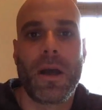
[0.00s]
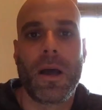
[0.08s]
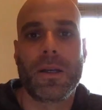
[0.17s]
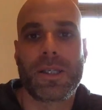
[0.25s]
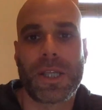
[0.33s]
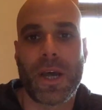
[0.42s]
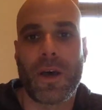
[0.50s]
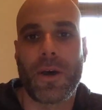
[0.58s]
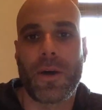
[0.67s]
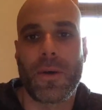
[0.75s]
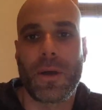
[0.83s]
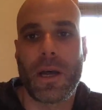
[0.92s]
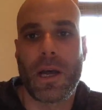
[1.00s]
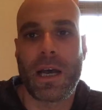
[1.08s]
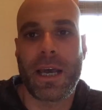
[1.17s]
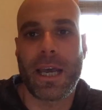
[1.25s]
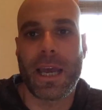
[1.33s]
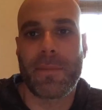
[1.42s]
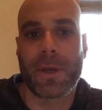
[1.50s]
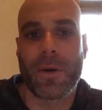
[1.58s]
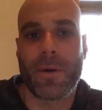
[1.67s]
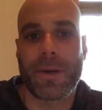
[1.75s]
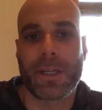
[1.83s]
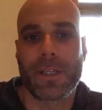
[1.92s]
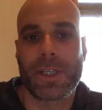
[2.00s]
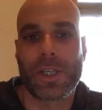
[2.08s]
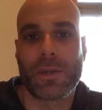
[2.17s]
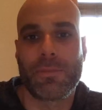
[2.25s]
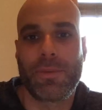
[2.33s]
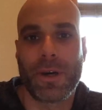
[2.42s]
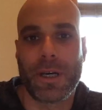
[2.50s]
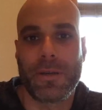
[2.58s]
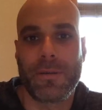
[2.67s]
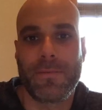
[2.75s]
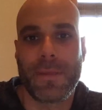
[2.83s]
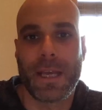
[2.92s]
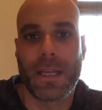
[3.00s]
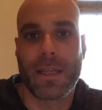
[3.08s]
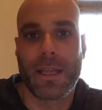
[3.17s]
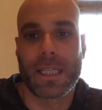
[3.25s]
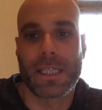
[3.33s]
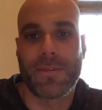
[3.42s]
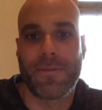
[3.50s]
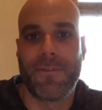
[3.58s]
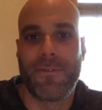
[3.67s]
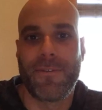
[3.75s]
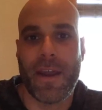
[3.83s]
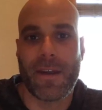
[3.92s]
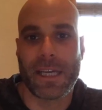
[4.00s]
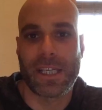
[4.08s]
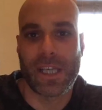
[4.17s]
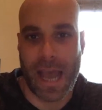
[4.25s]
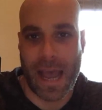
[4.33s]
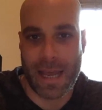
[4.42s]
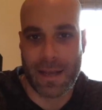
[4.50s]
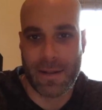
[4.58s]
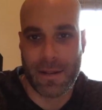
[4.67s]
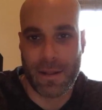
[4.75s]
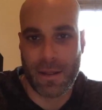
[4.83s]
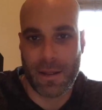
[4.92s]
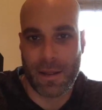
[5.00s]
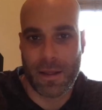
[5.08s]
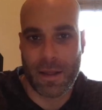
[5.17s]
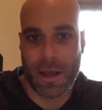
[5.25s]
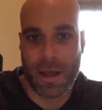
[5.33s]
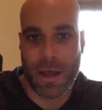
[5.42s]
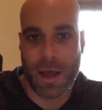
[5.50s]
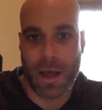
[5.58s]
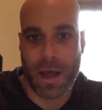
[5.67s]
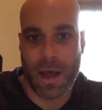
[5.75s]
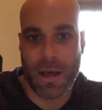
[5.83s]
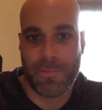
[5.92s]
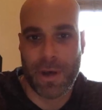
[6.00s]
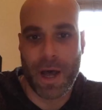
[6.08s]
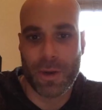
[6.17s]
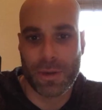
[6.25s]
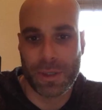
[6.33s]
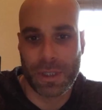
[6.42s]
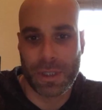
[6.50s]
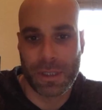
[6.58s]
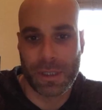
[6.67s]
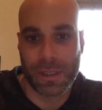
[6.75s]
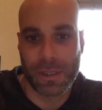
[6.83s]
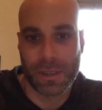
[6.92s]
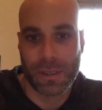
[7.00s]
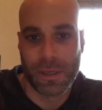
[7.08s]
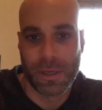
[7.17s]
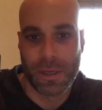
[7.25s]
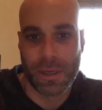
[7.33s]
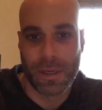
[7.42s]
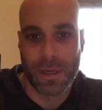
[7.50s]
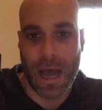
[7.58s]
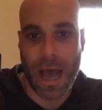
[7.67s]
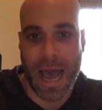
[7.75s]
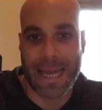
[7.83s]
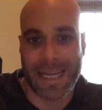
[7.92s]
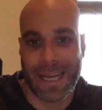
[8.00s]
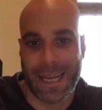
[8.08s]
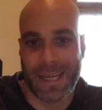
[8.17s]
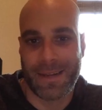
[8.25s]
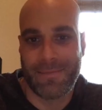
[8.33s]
So I am going to put in this very chat a post I did